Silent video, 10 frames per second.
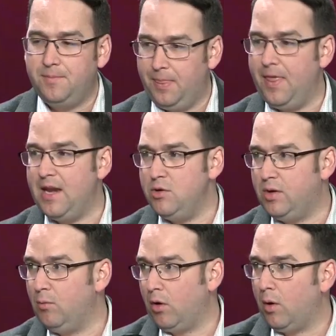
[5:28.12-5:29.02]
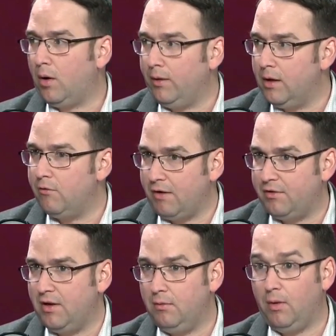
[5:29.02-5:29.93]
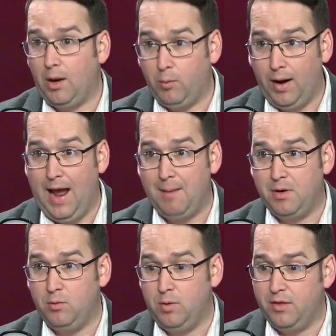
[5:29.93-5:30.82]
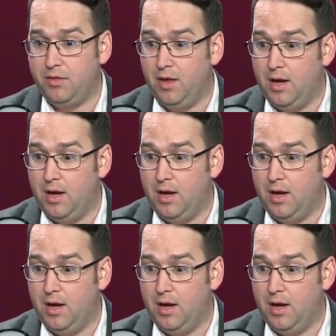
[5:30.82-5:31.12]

then you can more quickly address it. Like what happened with